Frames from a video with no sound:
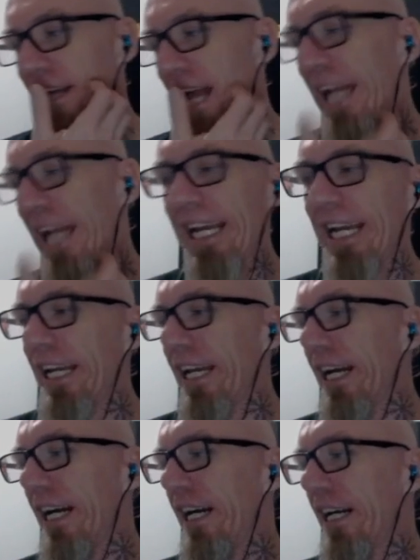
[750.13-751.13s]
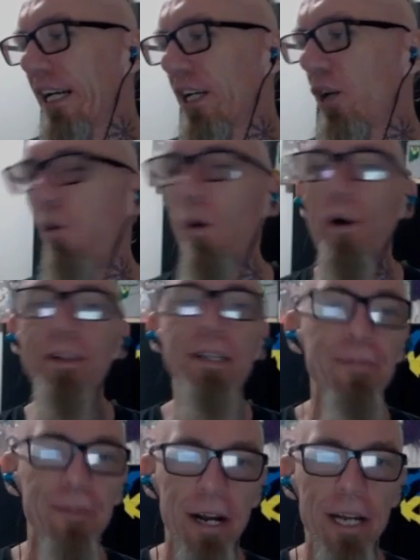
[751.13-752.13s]
Any
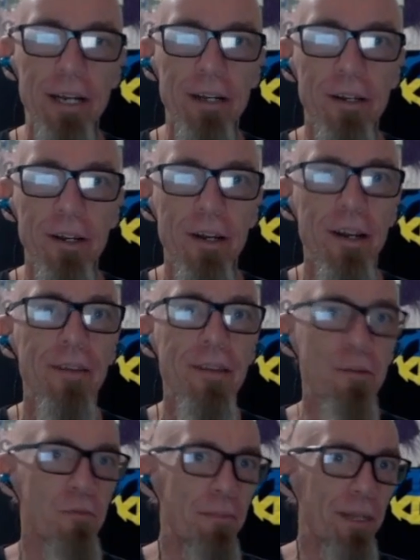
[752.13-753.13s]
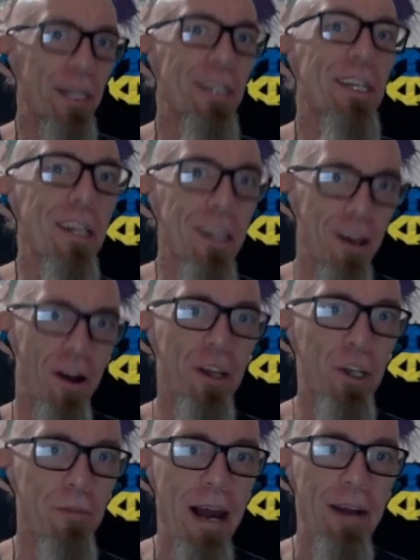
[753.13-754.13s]
quantifier that represents a
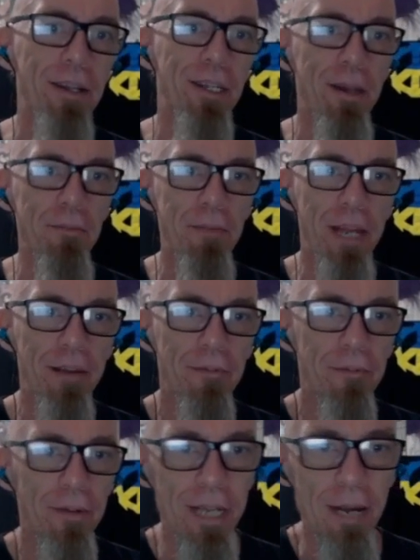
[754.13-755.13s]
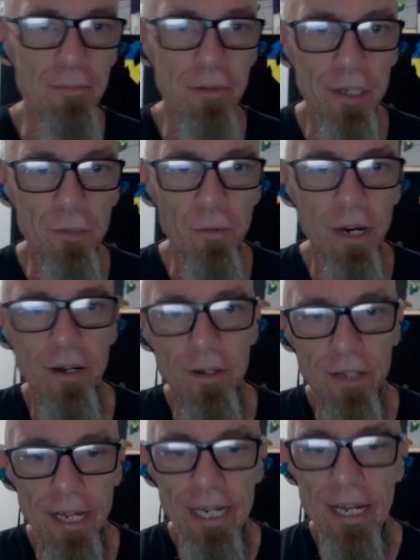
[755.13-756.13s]
large amount of something, for example, as well,
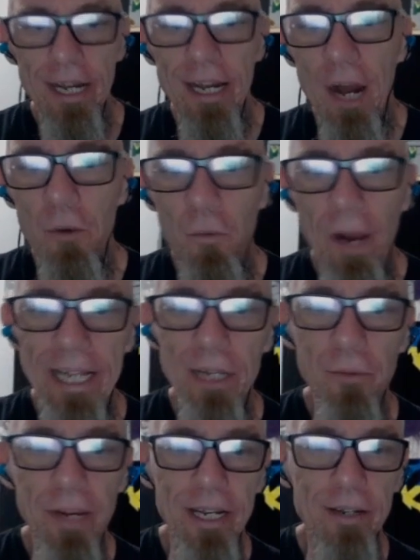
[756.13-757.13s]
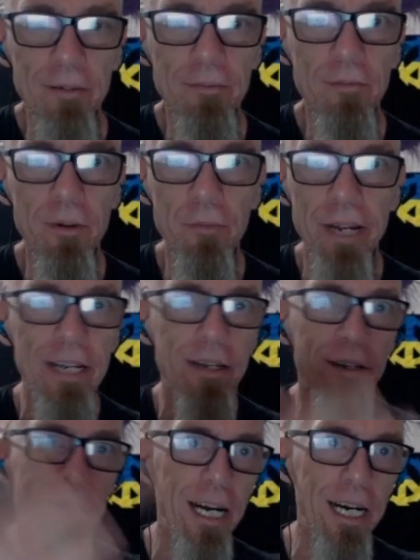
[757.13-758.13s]
like a way that we can
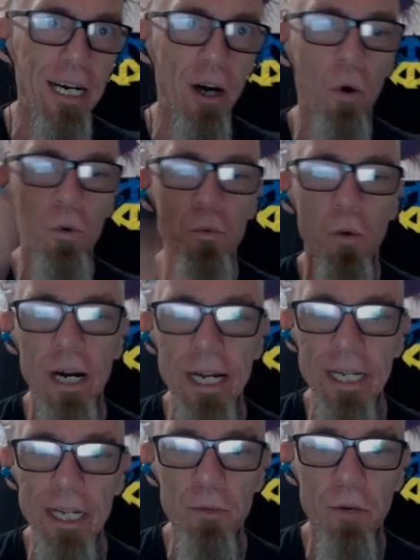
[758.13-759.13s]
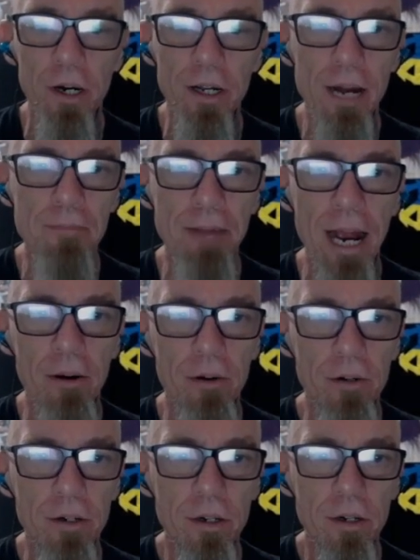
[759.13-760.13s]
hold wine is what? A barrel.